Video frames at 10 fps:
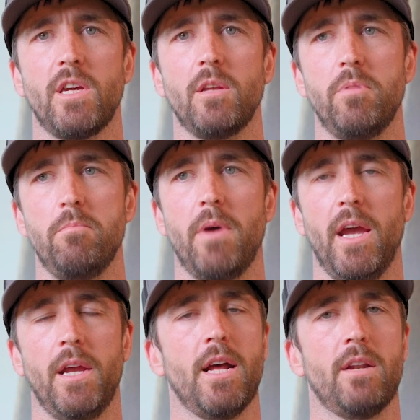can be
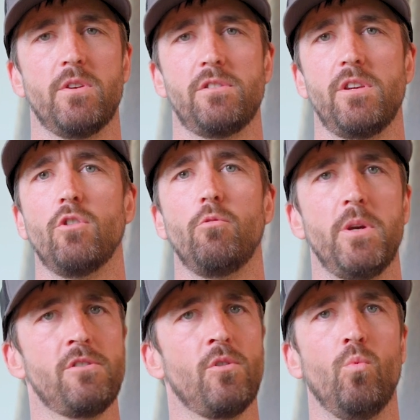made out of a single
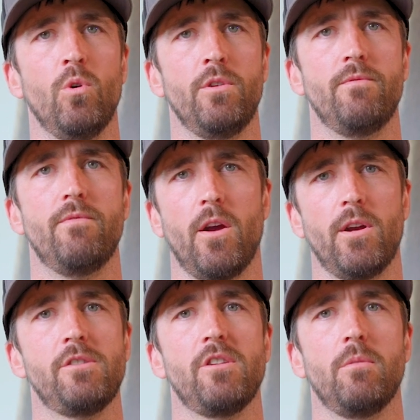piece of wood,
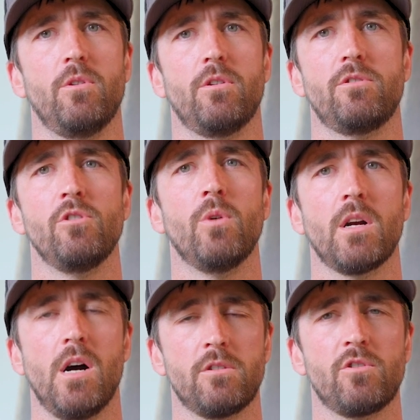very similar to a
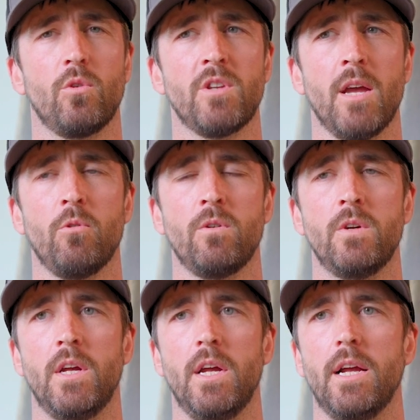console table.
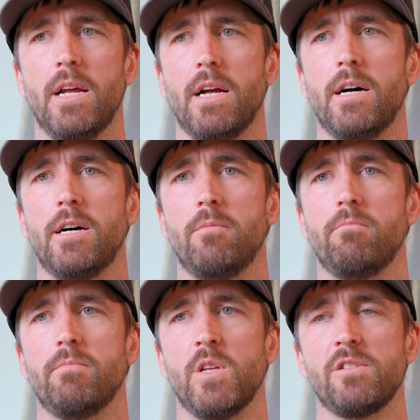
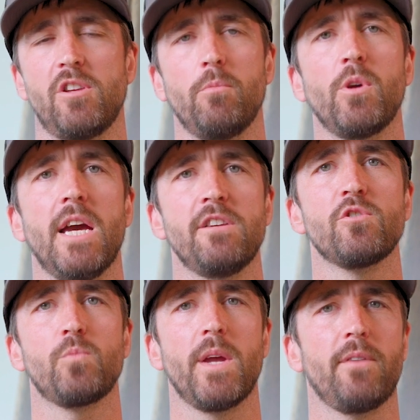In some
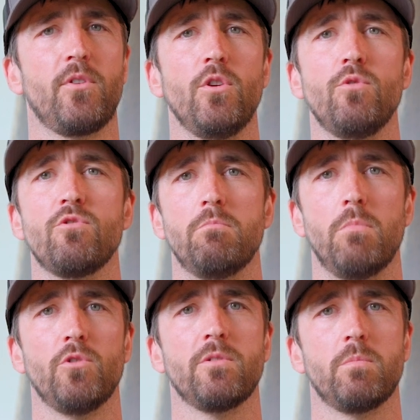cases, we have to use
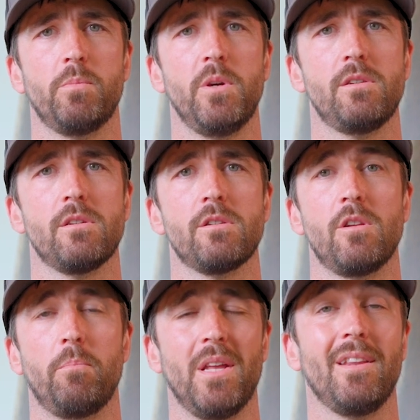multiple pieces
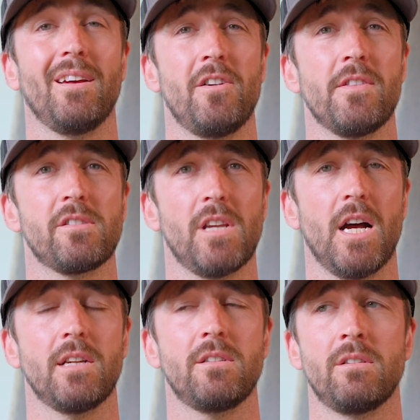depending on the
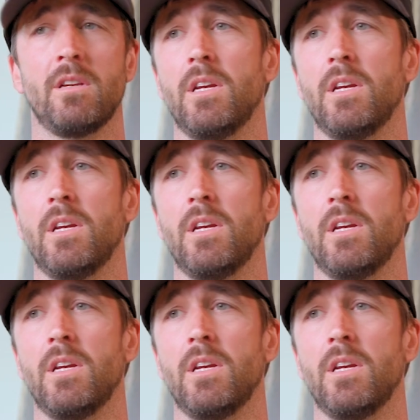size.